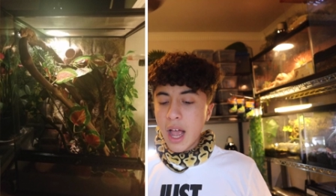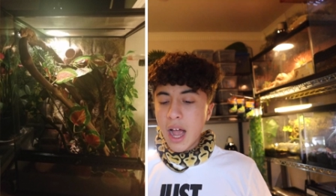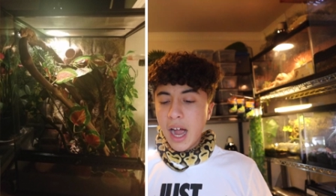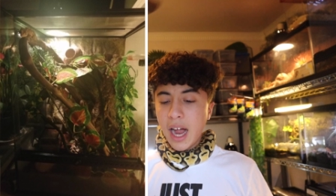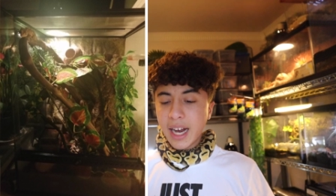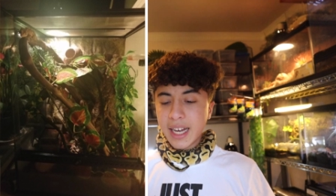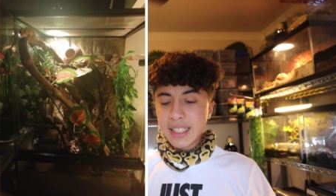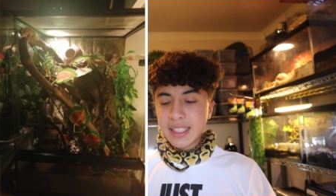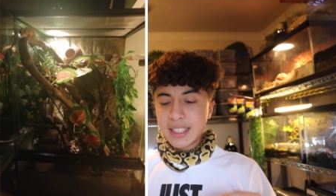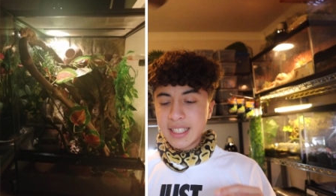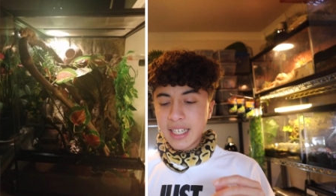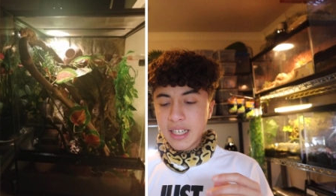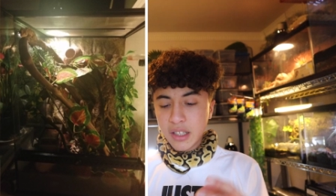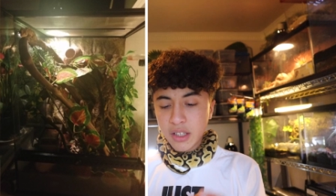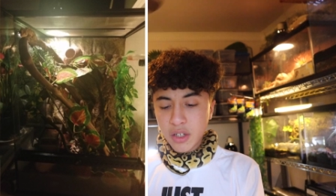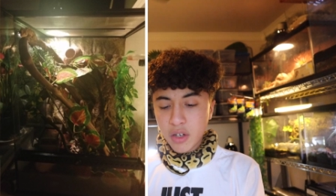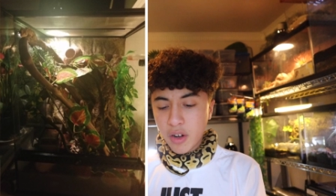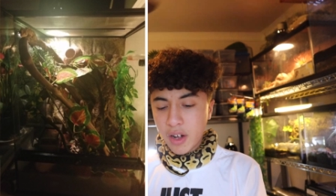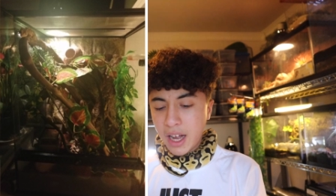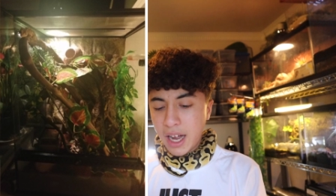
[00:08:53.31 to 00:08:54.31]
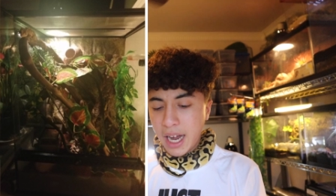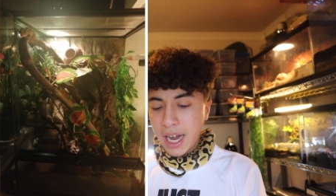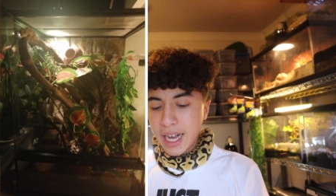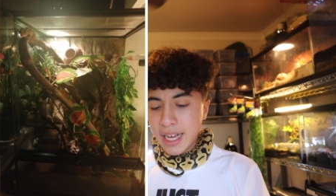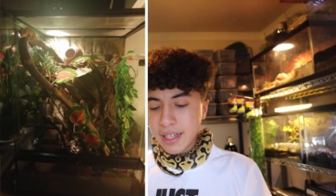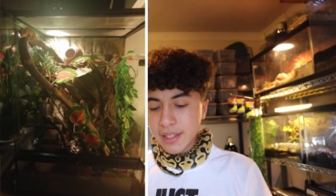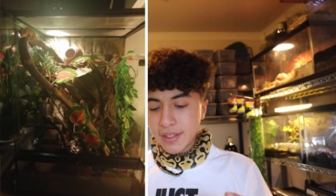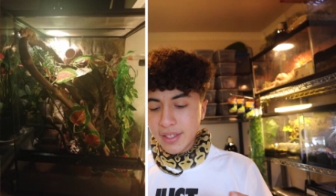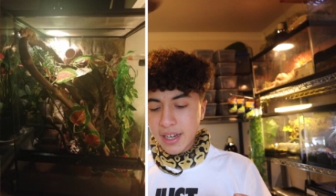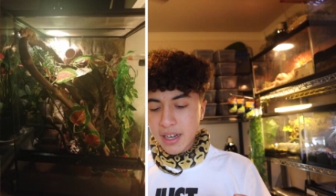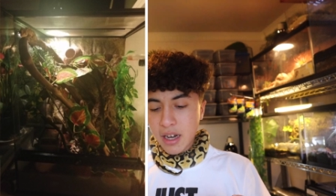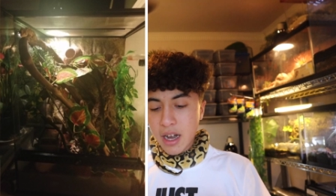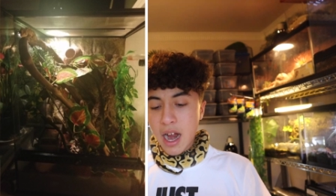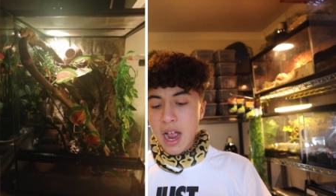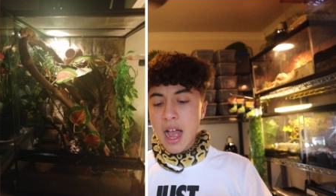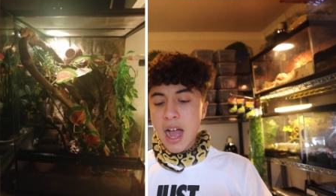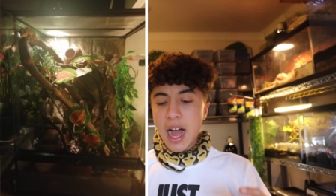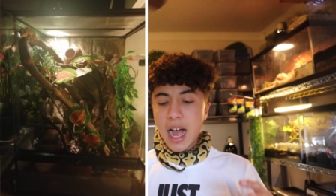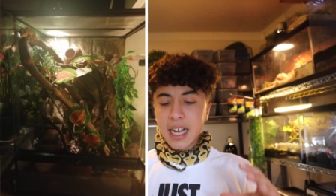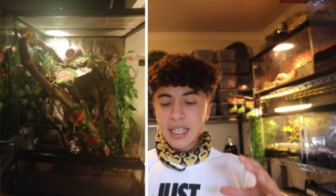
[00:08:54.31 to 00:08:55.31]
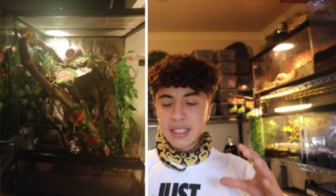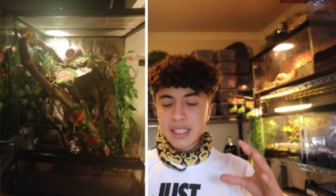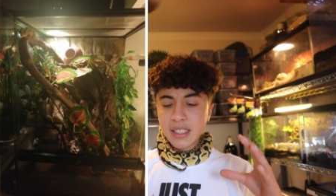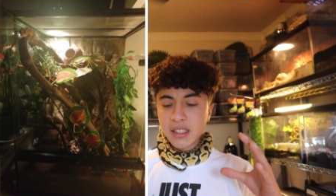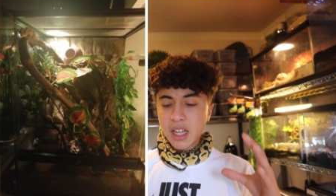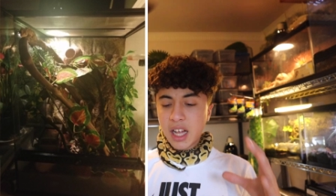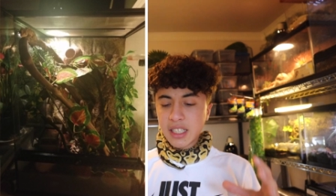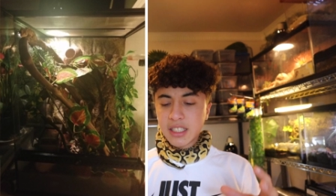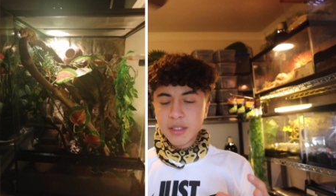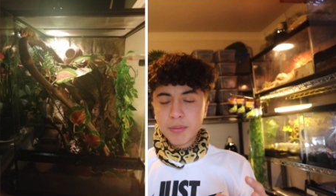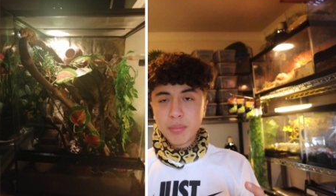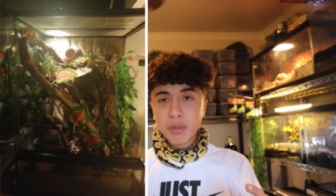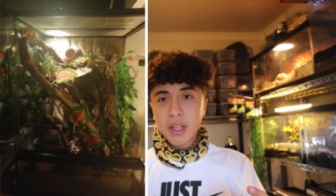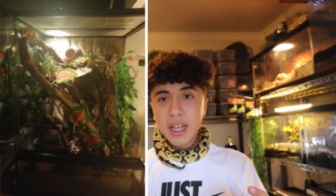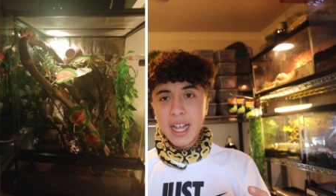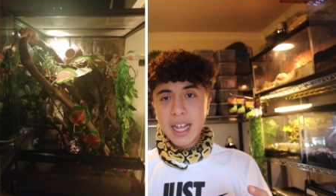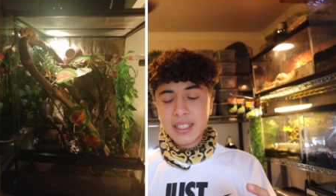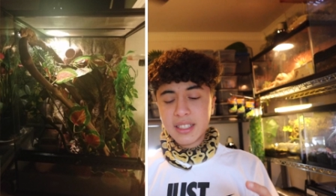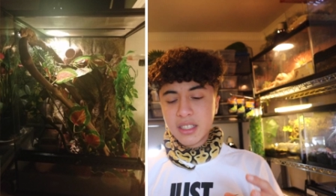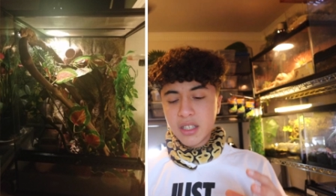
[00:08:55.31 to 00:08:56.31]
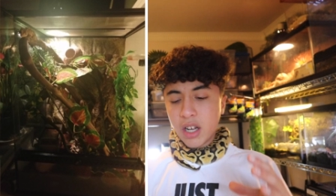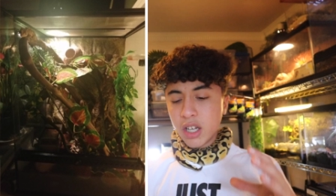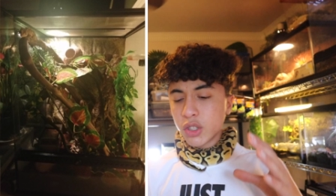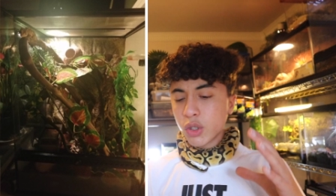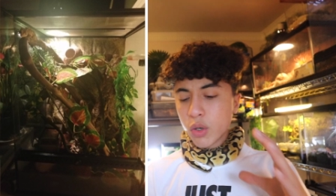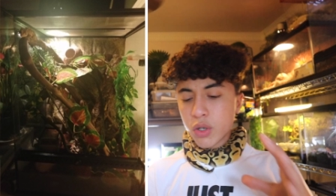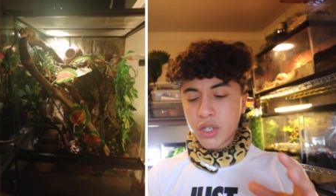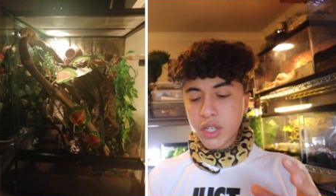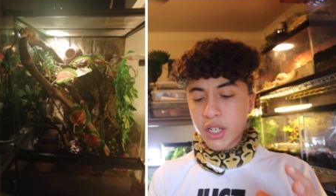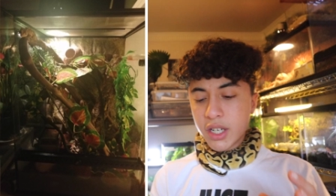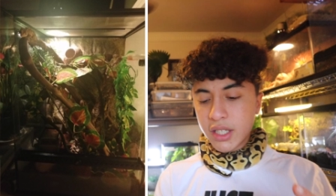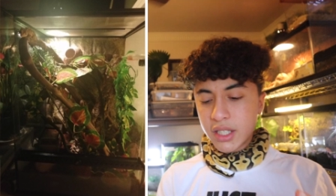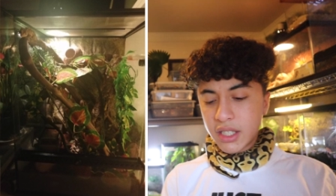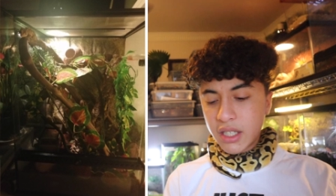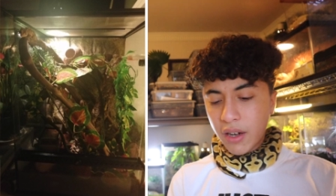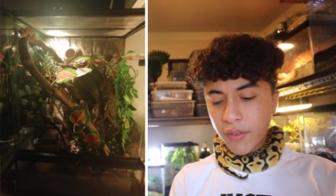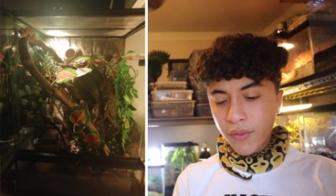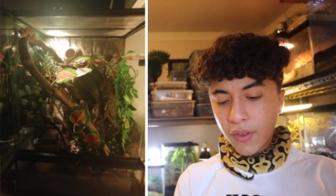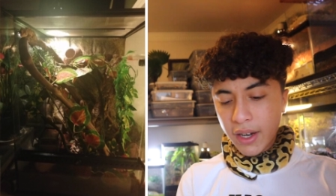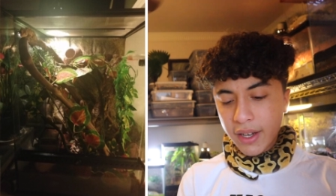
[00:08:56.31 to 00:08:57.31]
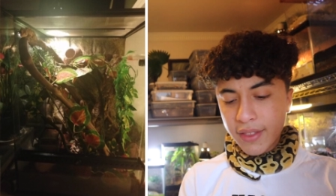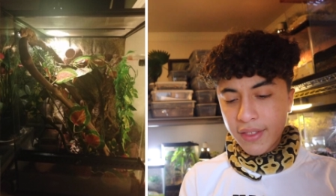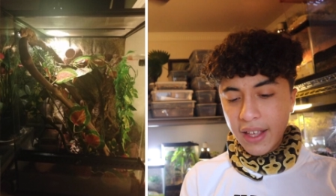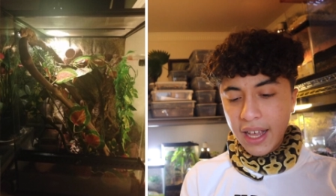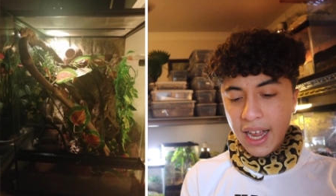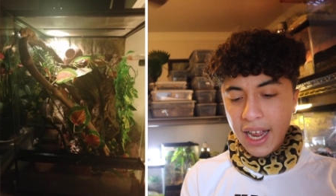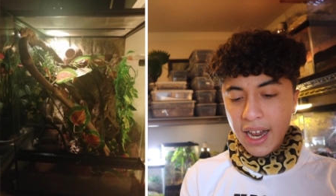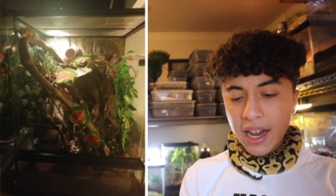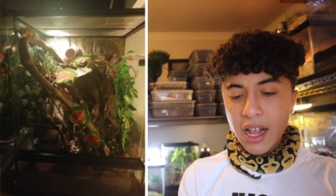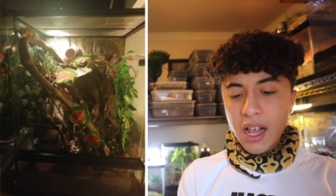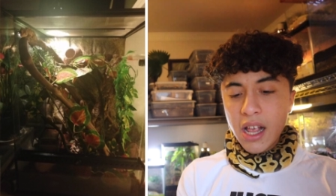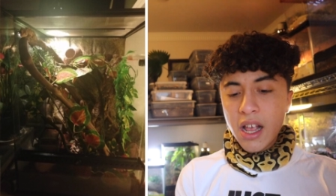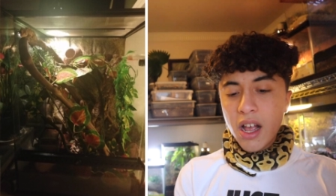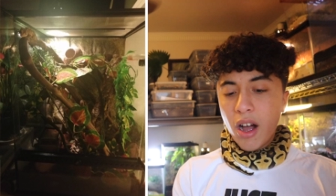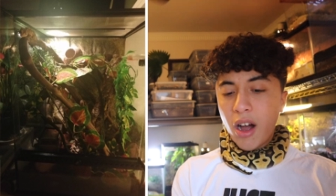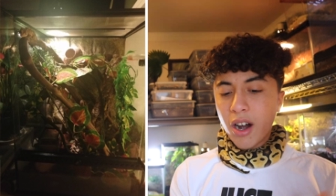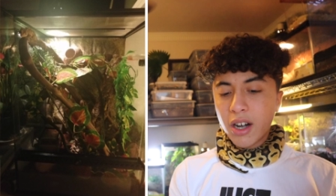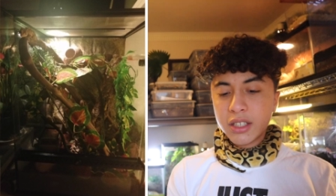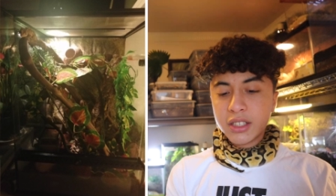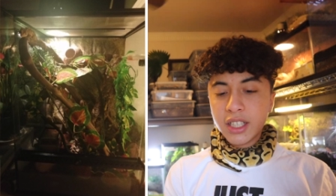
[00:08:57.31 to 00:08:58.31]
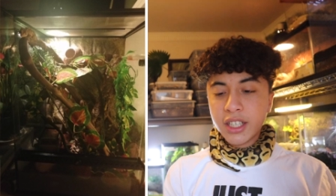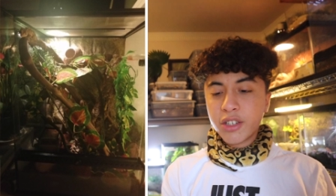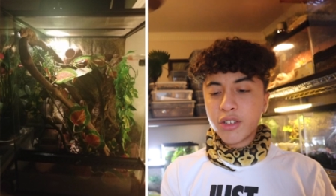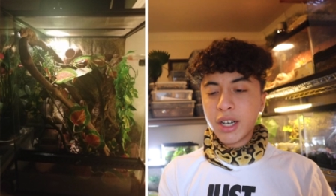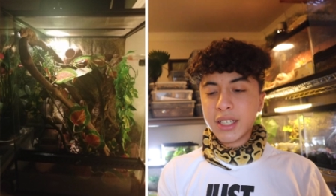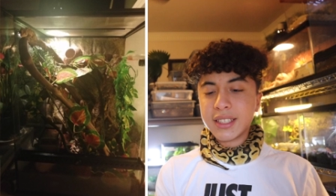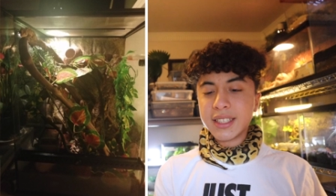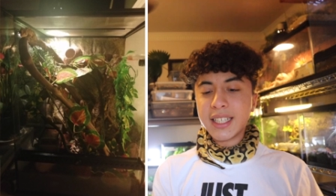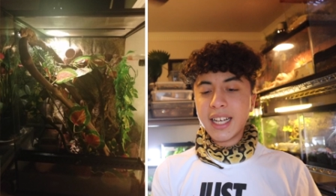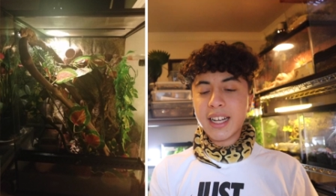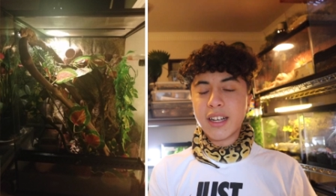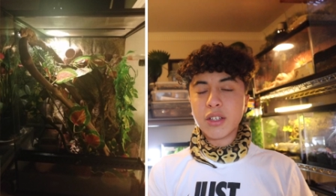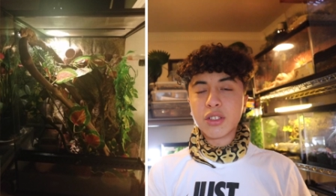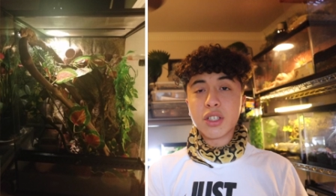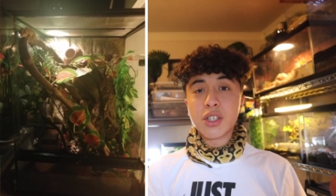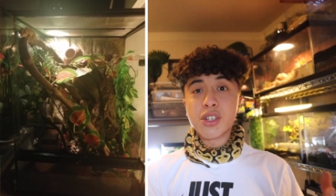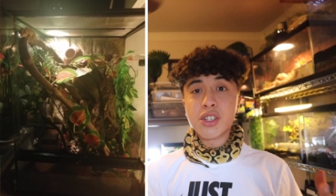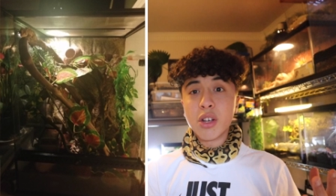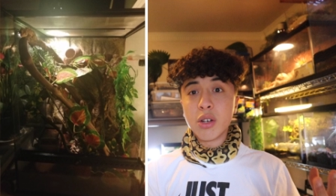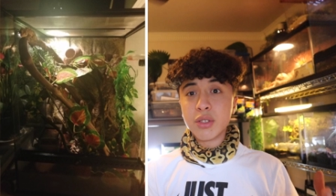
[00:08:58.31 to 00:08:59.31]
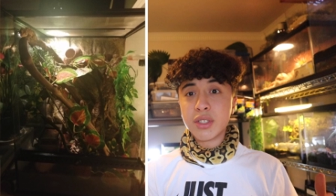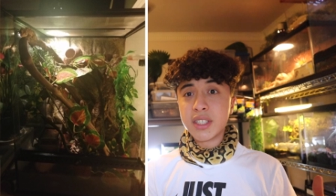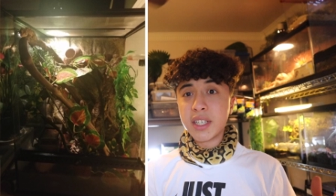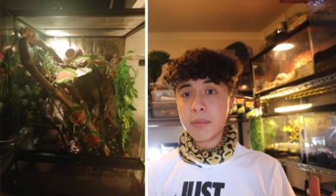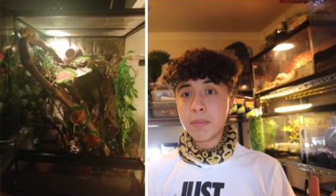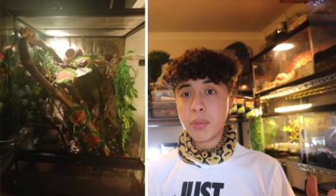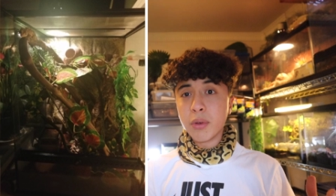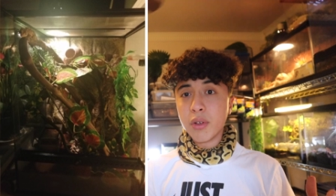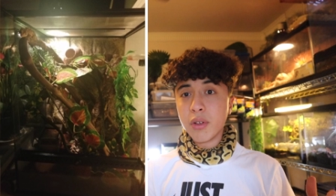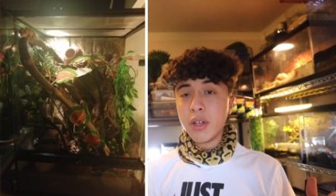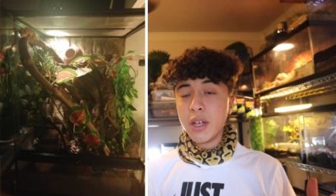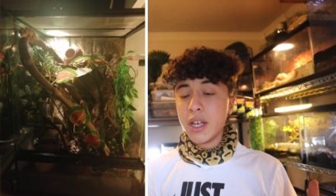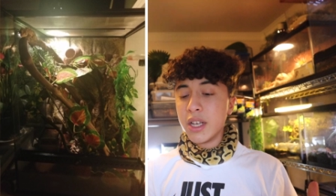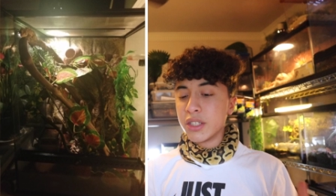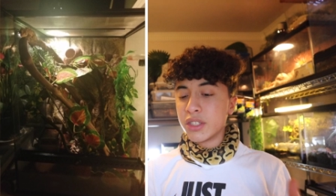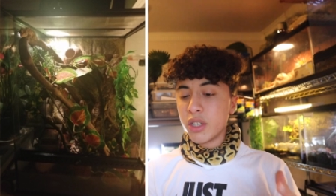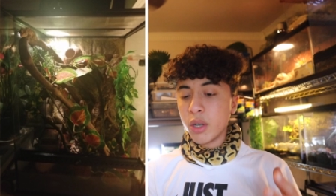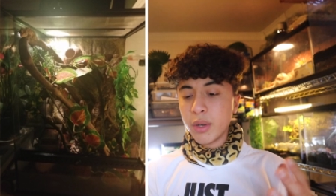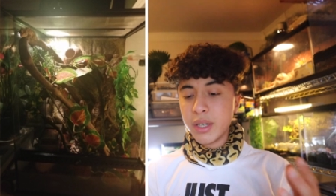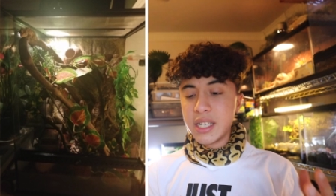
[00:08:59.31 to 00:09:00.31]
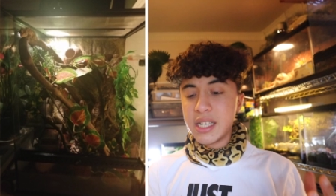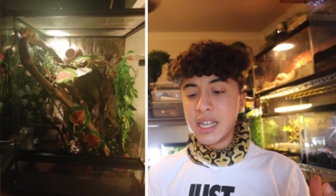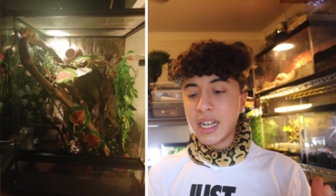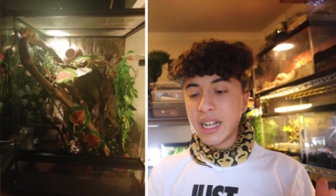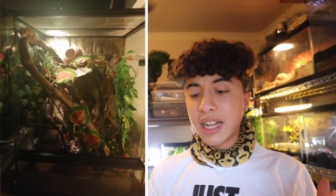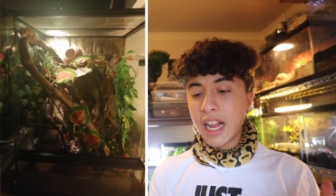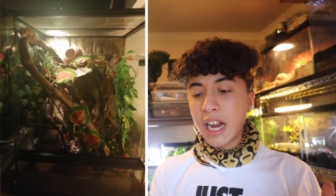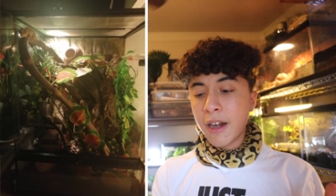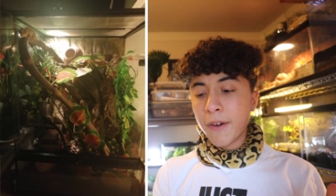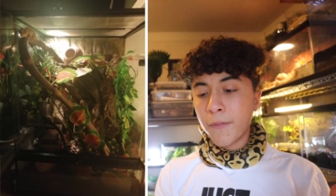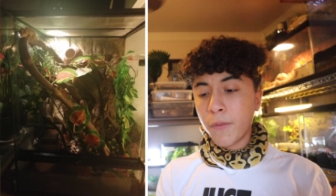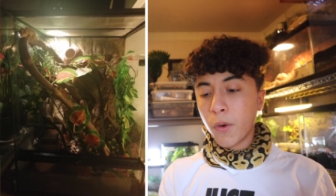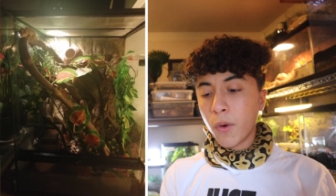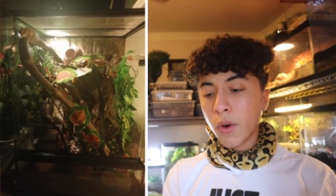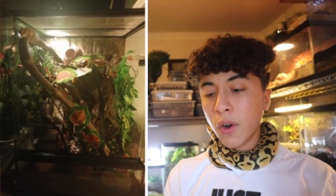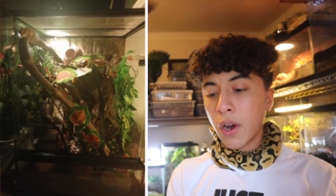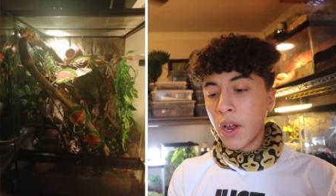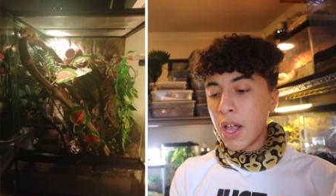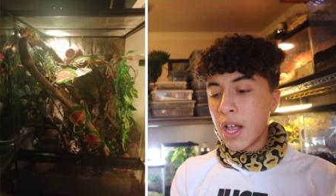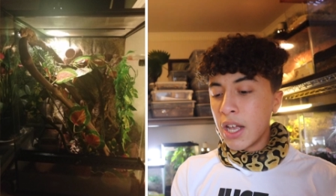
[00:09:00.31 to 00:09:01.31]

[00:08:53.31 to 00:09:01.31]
I can see a little hide in there. I see lots of plants and all sorts of good stuff like that. Honestly, Crested Geckos are so simple, so easy to care for.